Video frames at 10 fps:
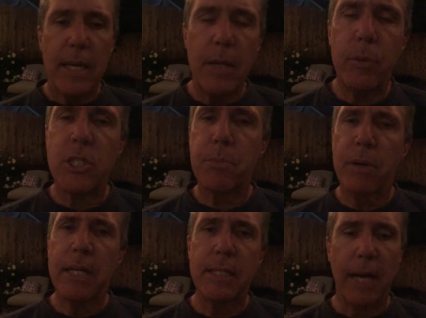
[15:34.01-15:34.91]
It was
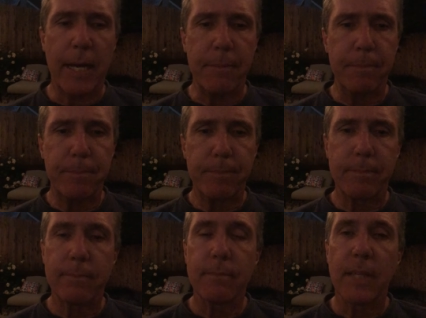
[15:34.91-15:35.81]
springtime.
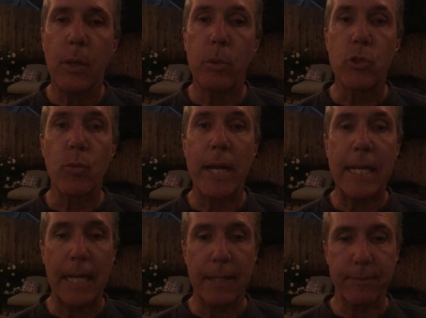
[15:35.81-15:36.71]
It was
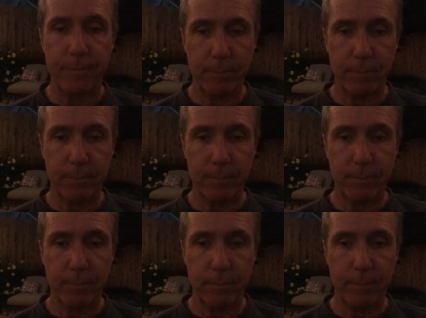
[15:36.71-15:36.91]
raining.